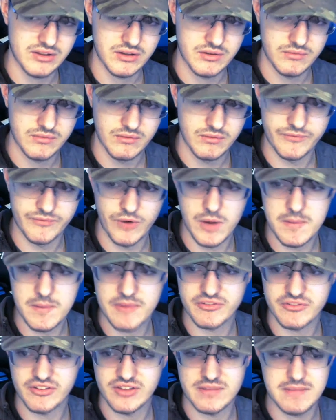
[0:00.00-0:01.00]
well, former
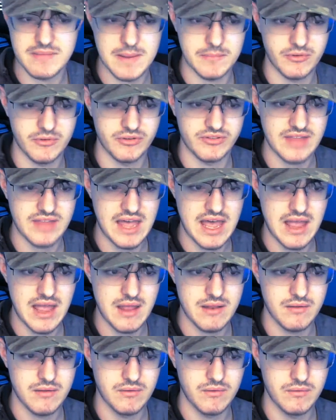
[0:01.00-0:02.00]
MCC members
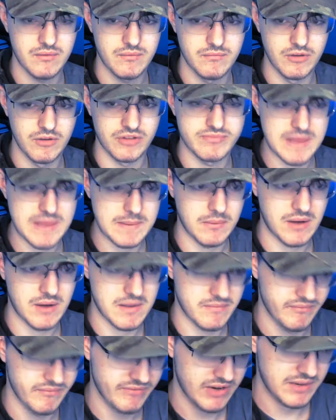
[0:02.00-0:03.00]
that most people
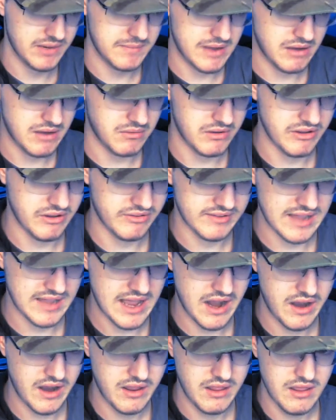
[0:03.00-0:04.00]
have been thinking about was
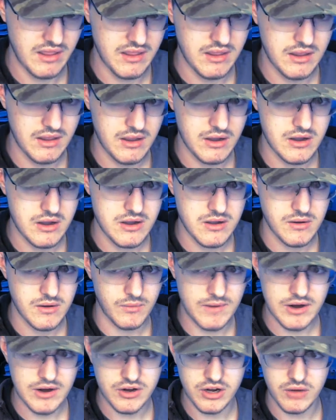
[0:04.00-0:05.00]
that
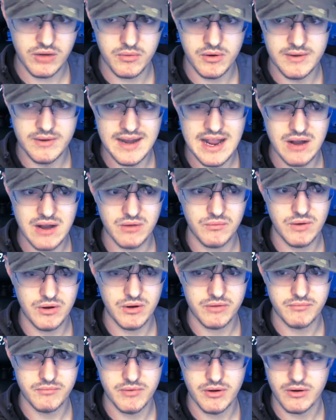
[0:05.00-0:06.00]
we are call, we're now
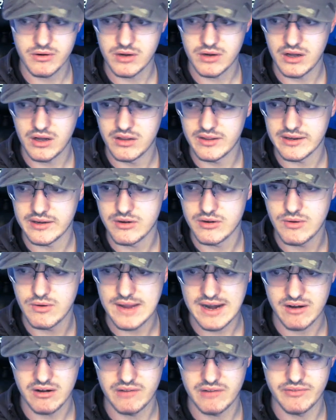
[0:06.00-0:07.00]
we're, we're calling a new
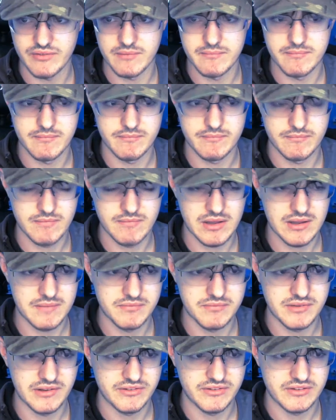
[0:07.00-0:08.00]
era of the, of the
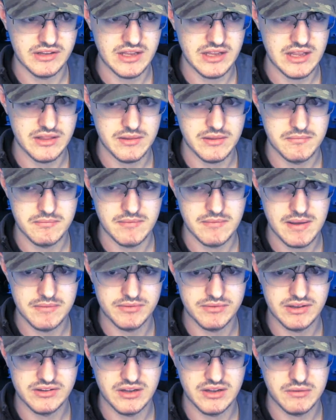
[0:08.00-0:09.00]
MCC the
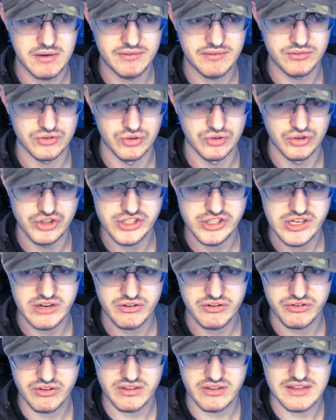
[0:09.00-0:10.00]
MCC Revolution
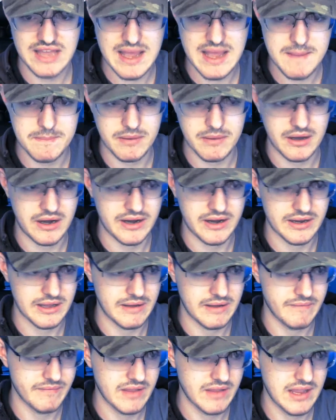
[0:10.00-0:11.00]
or something like that, but
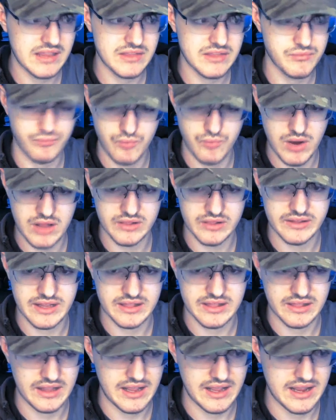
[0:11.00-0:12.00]
um, it isn't really
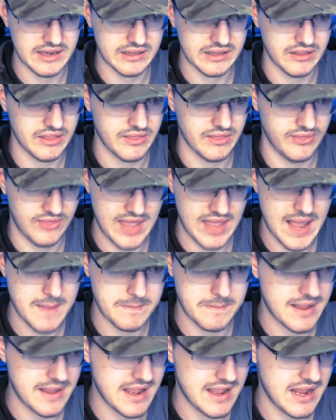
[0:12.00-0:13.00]
like
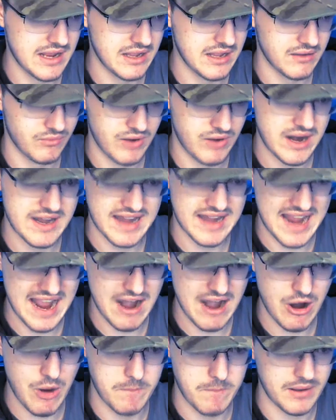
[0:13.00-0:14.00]
that big right
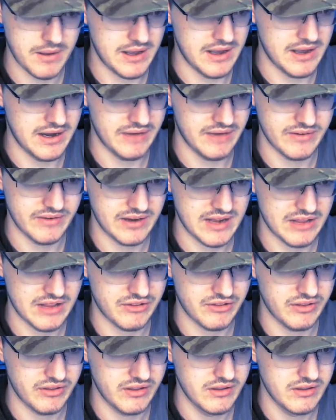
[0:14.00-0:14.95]
now. But if it gets,